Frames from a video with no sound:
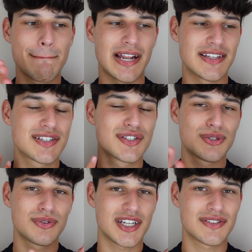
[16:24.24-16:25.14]
like this is
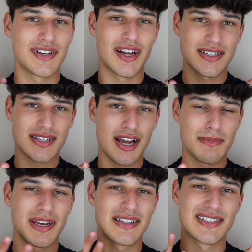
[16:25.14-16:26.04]
still nice for nighttime,
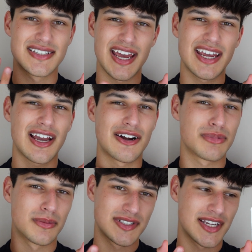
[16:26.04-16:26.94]
but in the day I'd
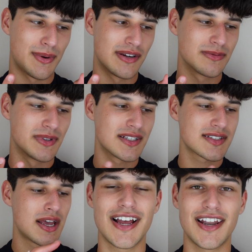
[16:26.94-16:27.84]
probably stay away from this.
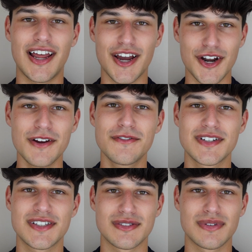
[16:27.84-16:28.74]
Like I know for
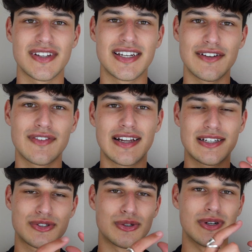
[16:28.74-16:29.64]
instance with the Nivea
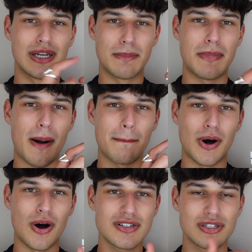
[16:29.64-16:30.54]
little lip balm
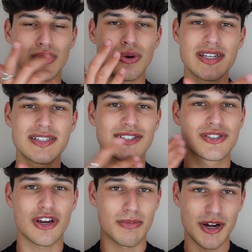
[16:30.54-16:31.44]
pot, you always need
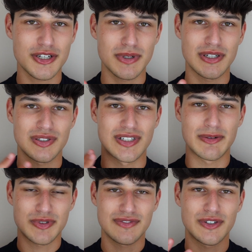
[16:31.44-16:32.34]
so much because your
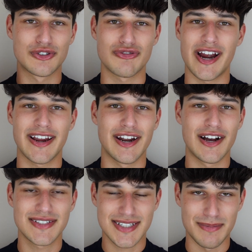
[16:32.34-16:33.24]
lips just feel dry again
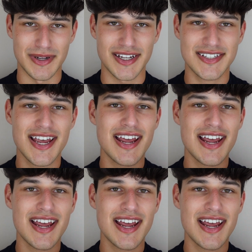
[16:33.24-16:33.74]
after 10 minutes.